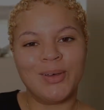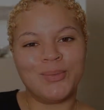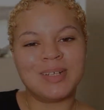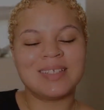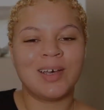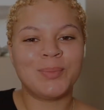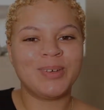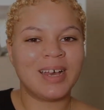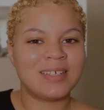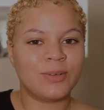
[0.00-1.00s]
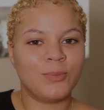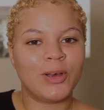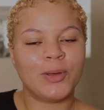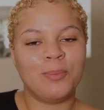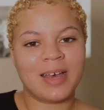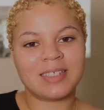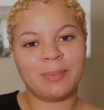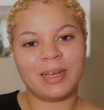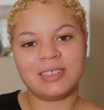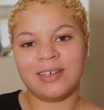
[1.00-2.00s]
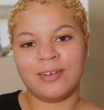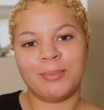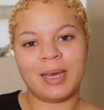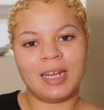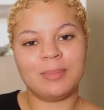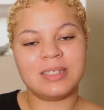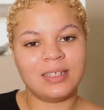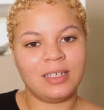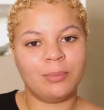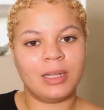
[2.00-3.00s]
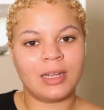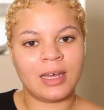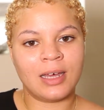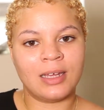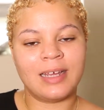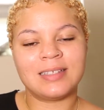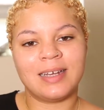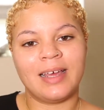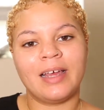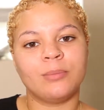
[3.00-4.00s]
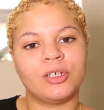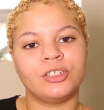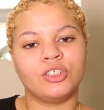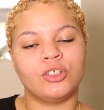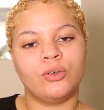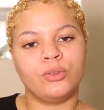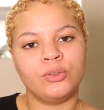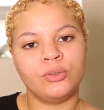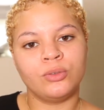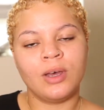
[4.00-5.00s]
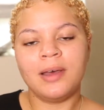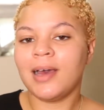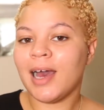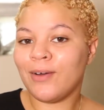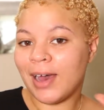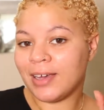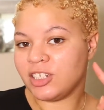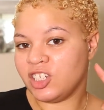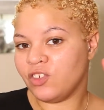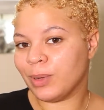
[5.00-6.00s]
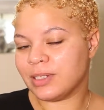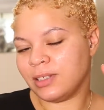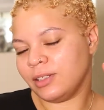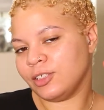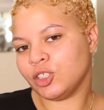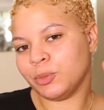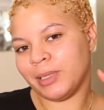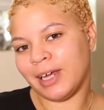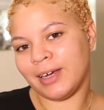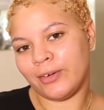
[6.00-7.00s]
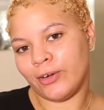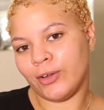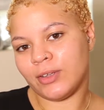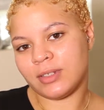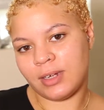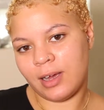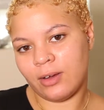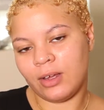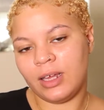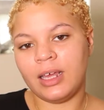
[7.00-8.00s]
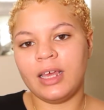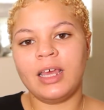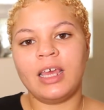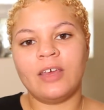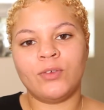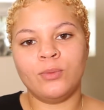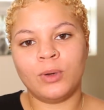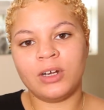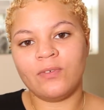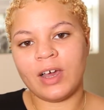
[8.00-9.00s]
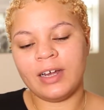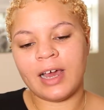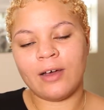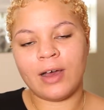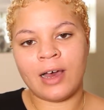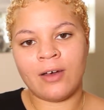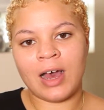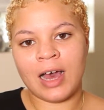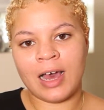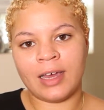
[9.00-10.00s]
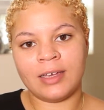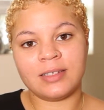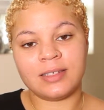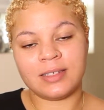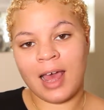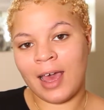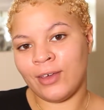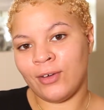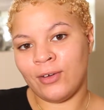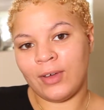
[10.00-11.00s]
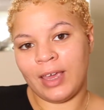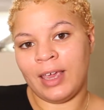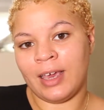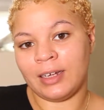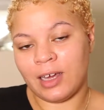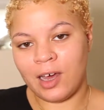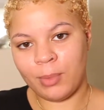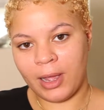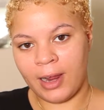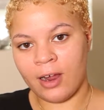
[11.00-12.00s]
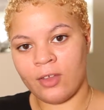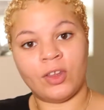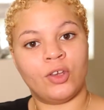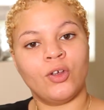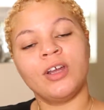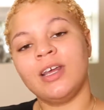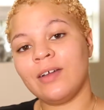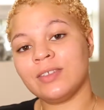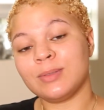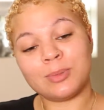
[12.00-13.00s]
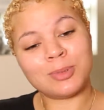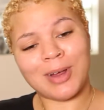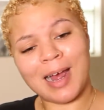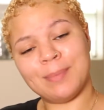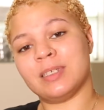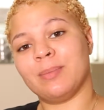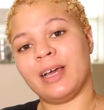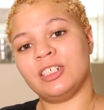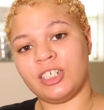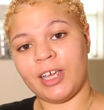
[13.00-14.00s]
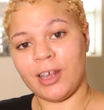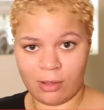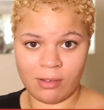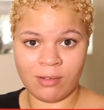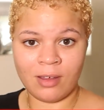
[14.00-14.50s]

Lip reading: What's up, you guys, and welcome back to my channel. My name is Milan, and today I'm going to show you how I achieve my signature blonde curls. Now, if you want to find out how I style and cut my hair, then you're going to have to subscribe to my channel